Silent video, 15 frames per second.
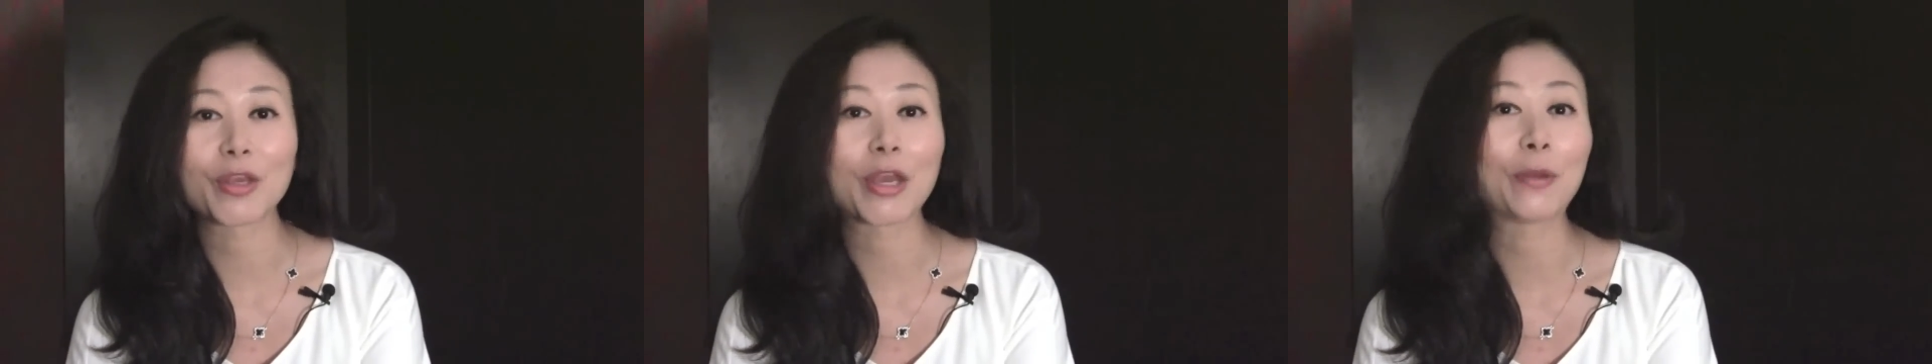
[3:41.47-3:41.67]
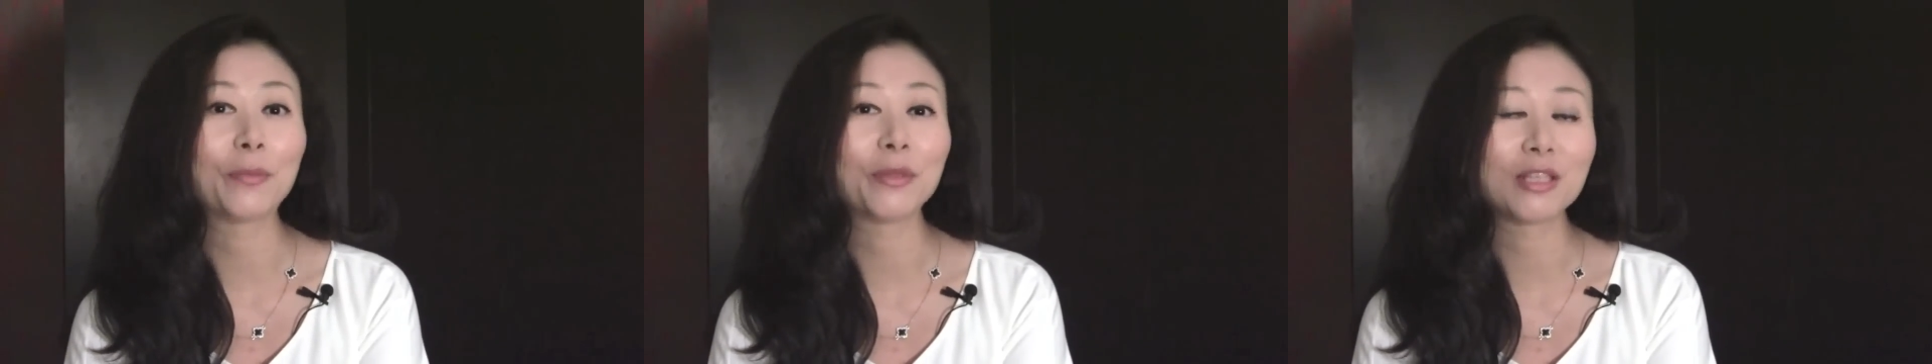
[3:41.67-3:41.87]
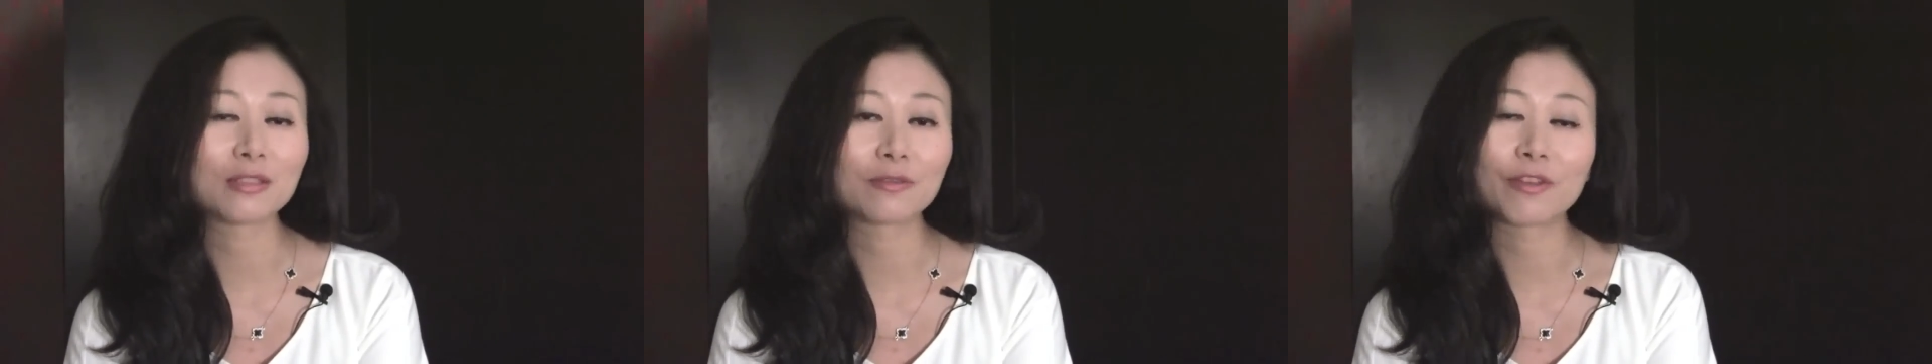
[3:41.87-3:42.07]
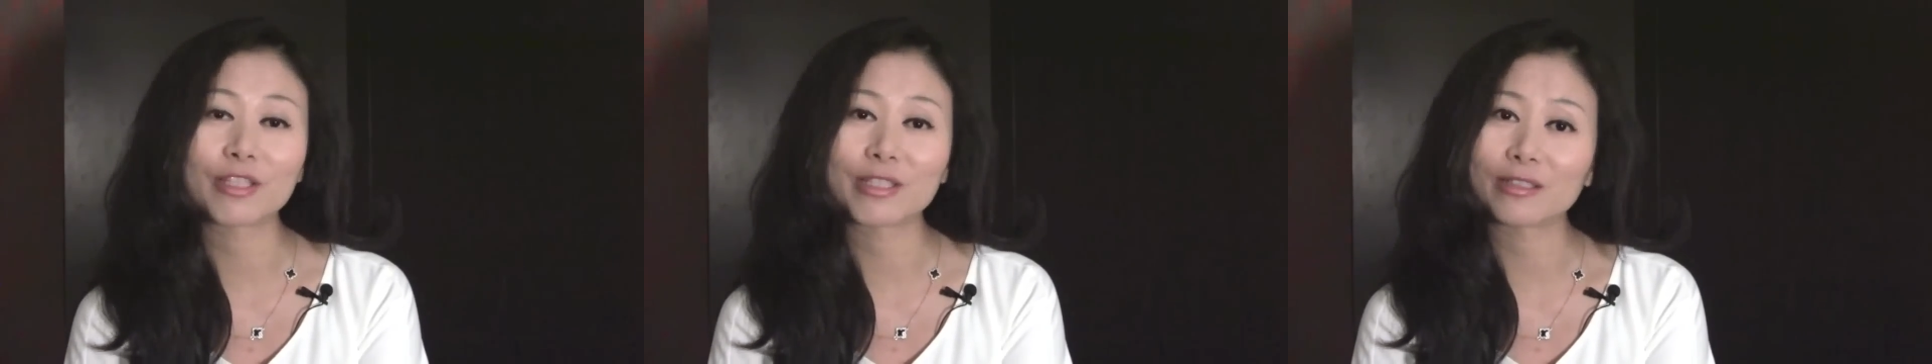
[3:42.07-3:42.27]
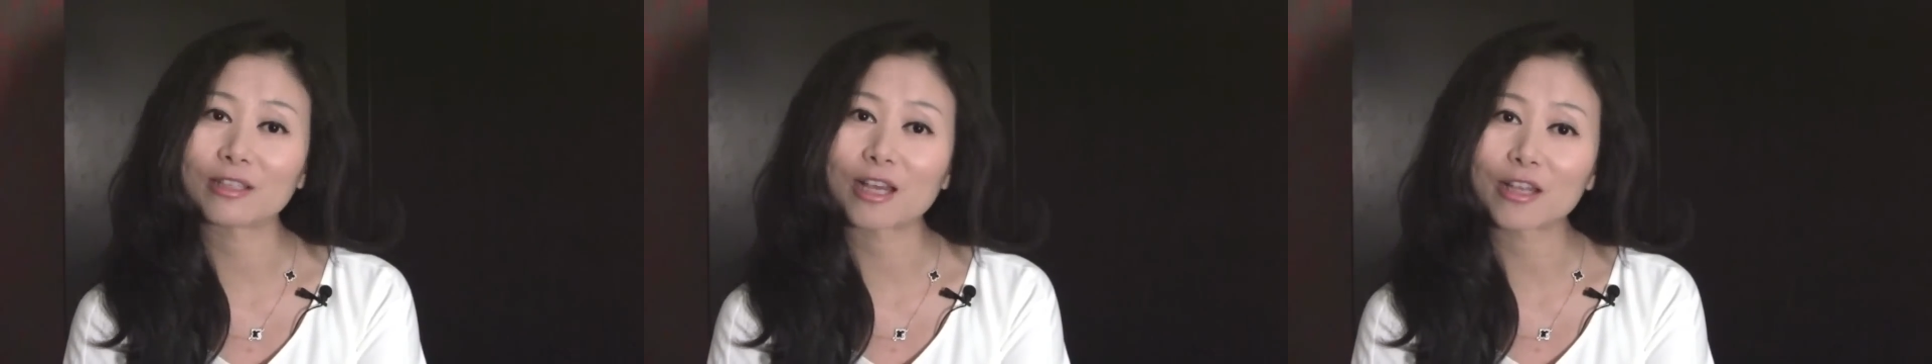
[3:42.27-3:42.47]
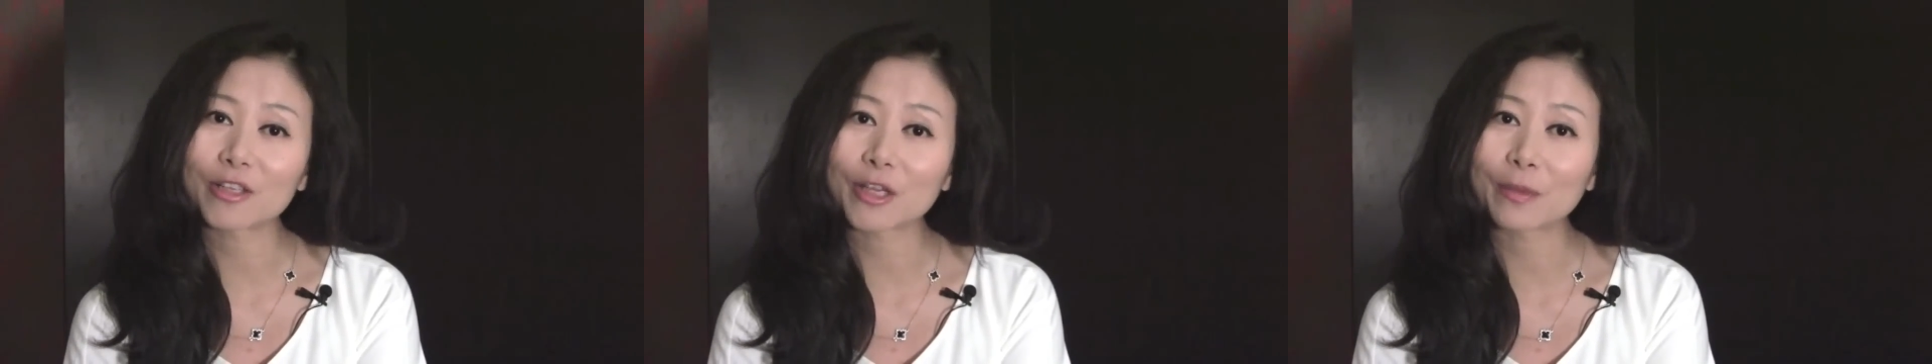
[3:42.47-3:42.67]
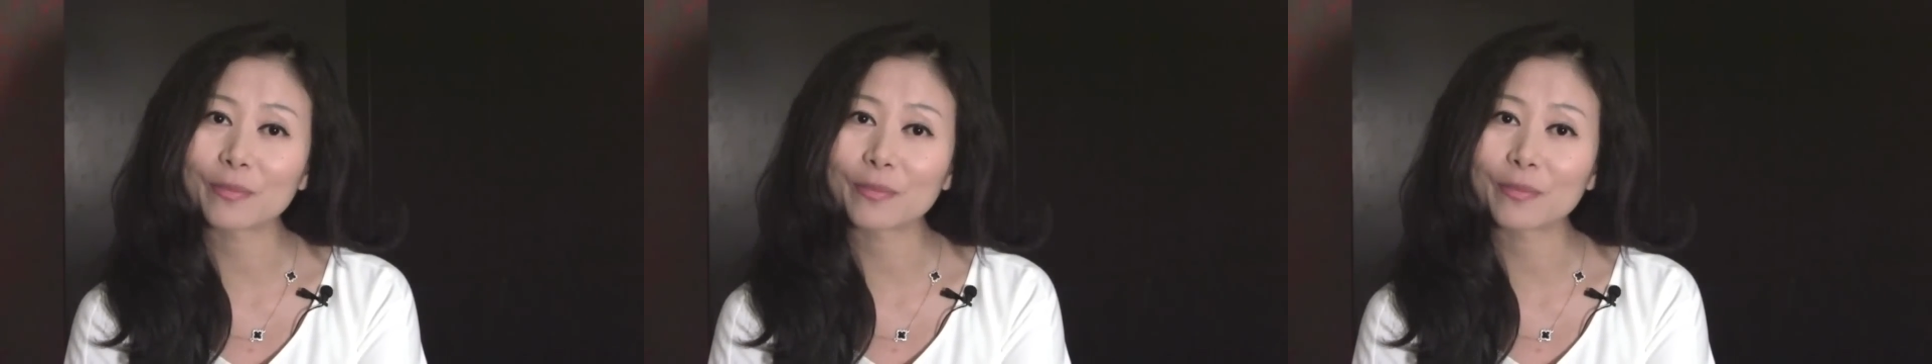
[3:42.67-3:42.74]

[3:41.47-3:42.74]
The company is facing a lot of